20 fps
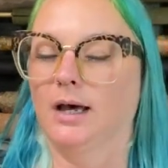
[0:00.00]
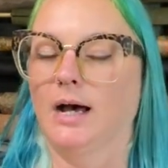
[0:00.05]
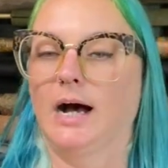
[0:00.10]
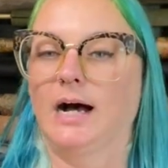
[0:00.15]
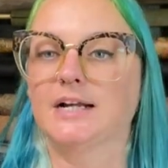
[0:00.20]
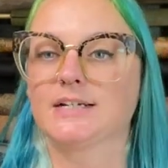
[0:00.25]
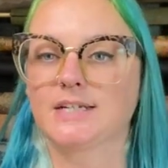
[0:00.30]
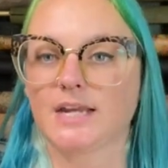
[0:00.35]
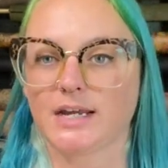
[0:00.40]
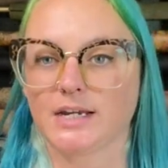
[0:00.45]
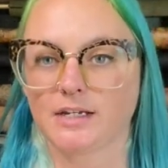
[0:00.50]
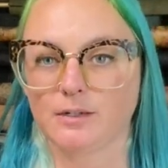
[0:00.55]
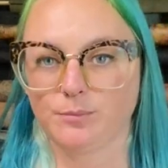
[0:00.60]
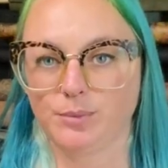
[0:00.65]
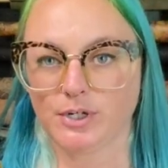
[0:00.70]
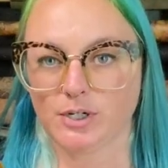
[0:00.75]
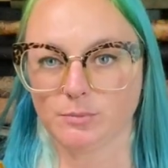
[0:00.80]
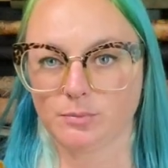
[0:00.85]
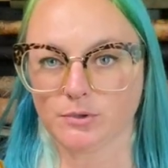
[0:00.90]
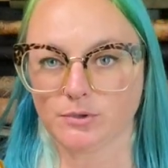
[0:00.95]
I take in
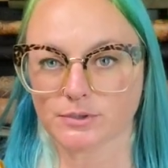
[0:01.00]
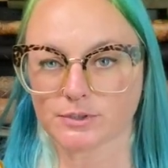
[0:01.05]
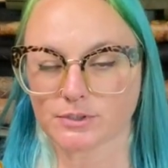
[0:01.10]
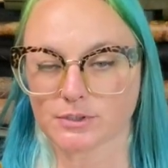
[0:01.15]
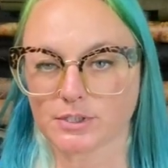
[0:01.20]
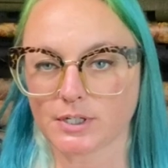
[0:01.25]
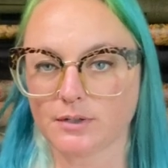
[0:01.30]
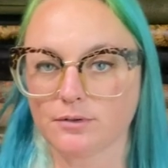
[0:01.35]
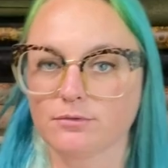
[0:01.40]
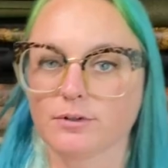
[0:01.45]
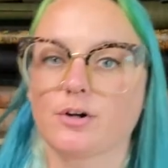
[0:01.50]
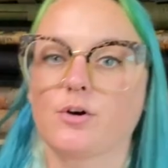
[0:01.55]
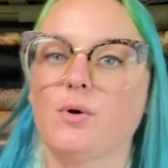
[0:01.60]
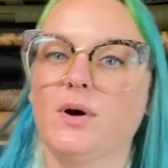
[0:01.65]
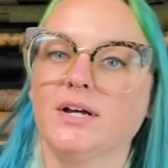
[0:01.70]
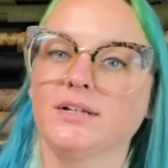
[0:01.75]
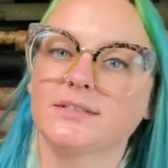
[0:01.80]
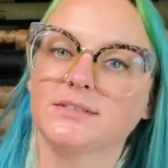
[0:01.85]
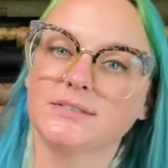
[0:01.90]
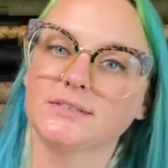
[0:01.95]
people's
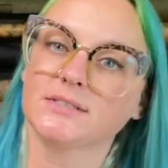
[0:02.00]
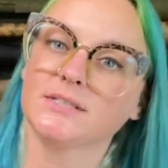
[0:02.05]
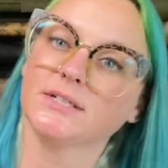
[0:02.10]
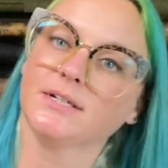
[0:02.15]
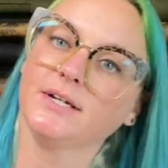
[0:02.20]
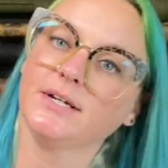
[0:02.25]
requests and